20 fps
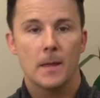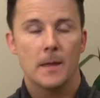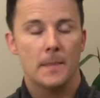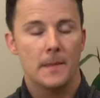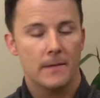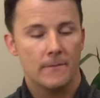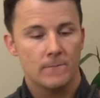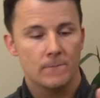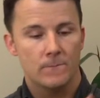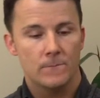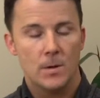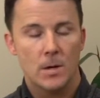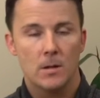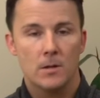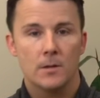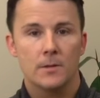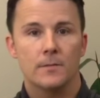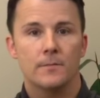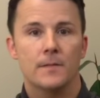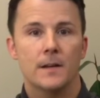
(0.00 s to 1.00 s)
and they fall
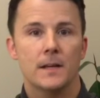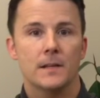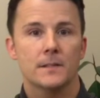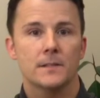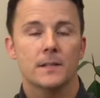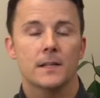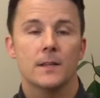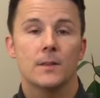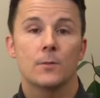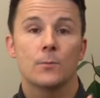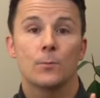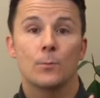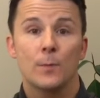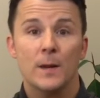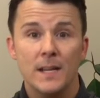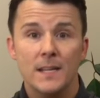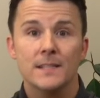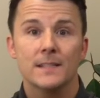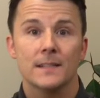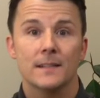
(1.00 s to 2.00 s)
in the face. And the
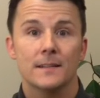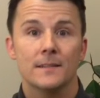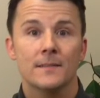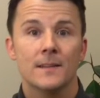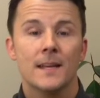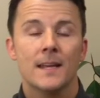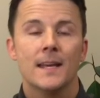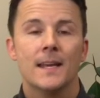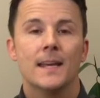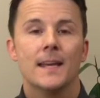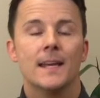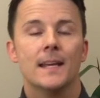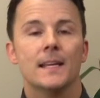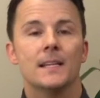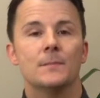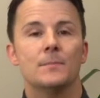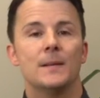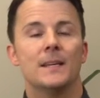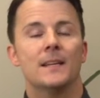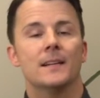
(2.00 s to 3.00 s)
reason
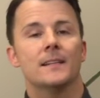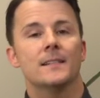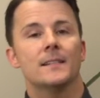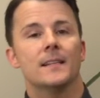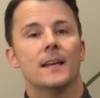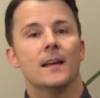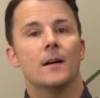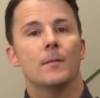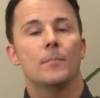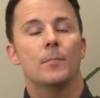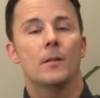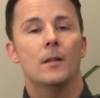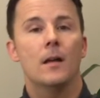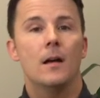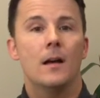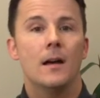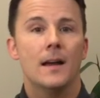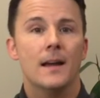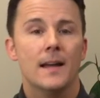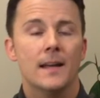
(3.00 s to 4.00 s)
is because they
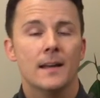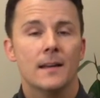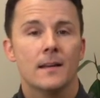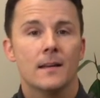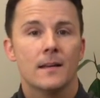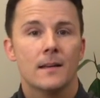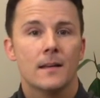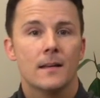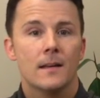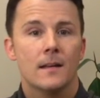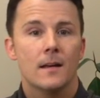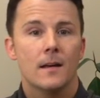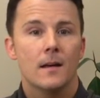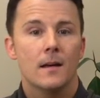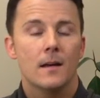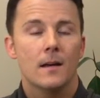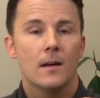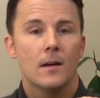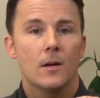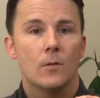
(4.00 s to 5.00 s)
apply
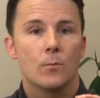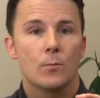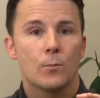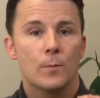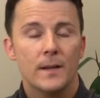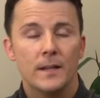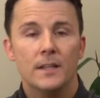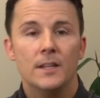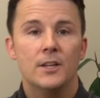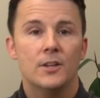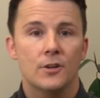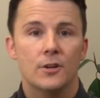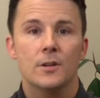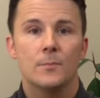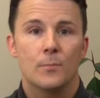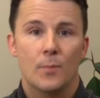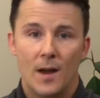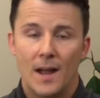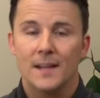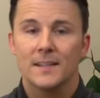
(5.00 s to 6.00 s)
really
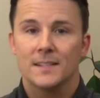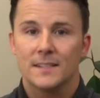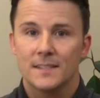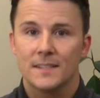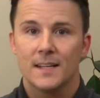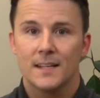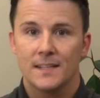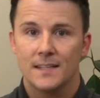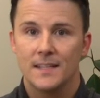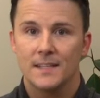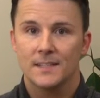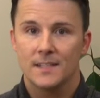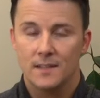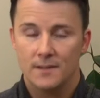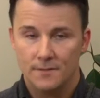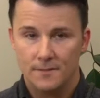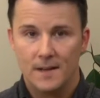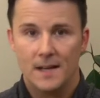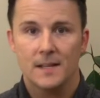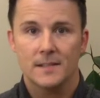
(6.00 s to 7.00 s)
good practice technique to the
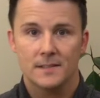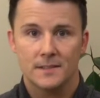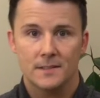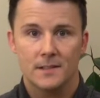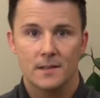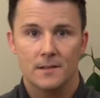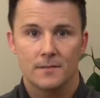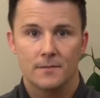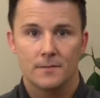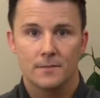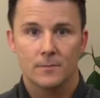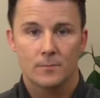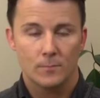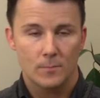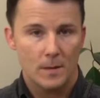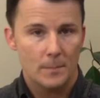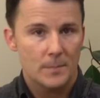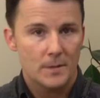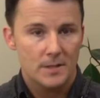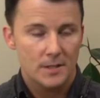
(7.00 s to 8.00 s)
fast stuff.
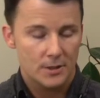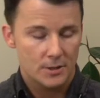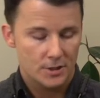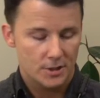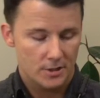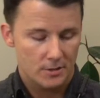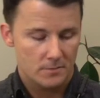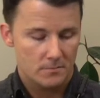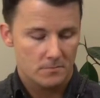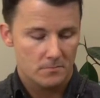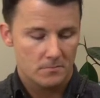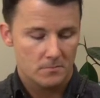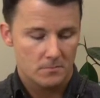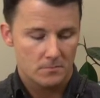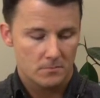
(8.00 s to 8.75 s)
Repetition,